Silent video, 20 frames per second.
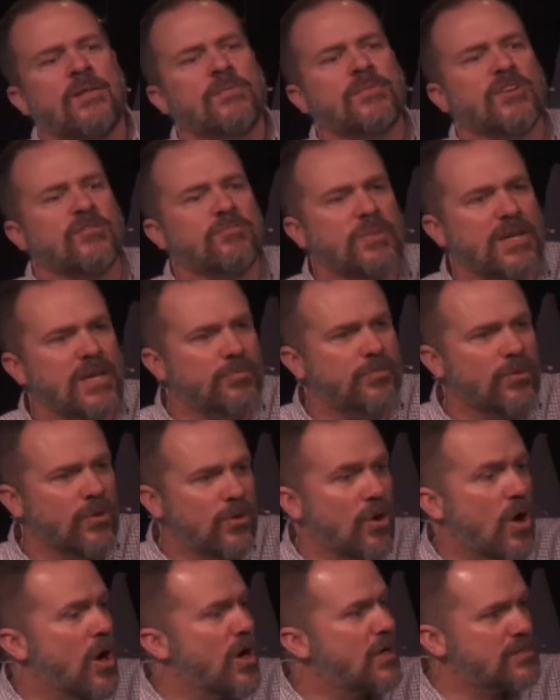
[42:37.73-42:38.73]
of
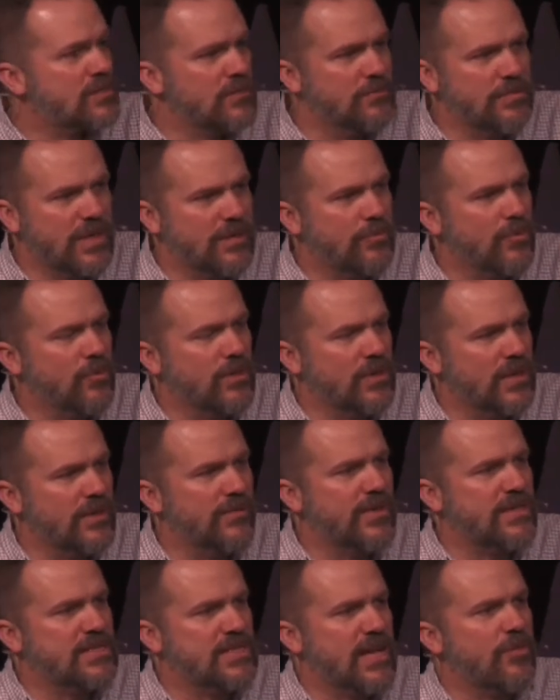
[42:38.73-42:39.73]
people, awesome people who live
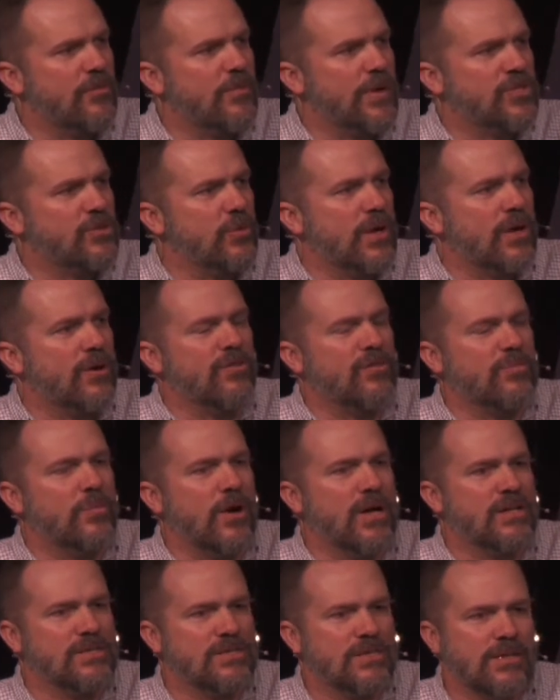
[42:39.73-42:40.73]
in the South Metro area of
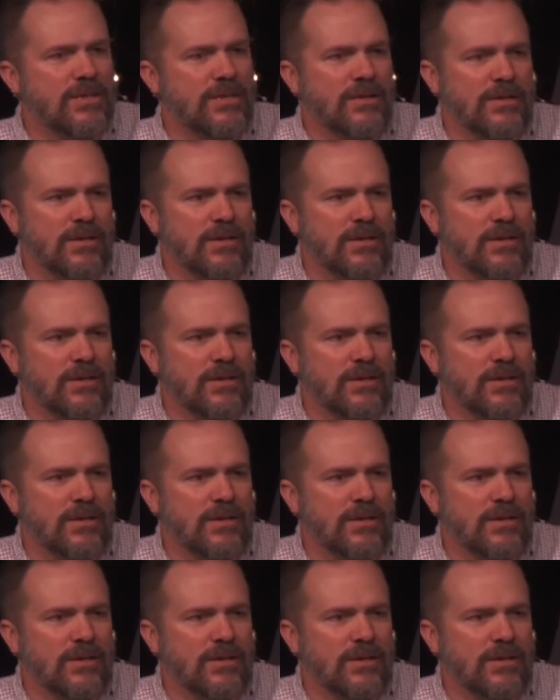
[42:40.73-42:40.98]
Boston.